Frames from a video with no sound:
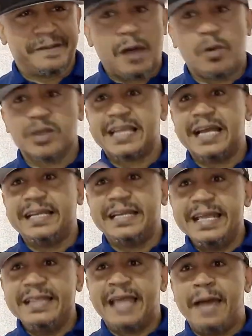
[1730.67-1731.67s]
I was
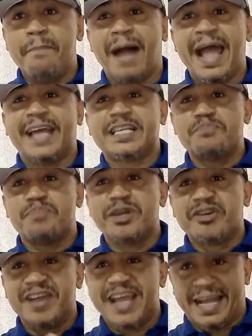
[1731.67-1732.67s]
telling them my
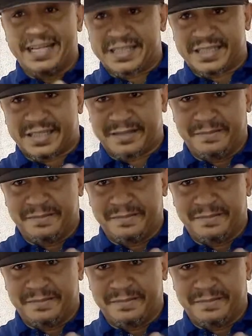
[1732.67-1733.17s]
experience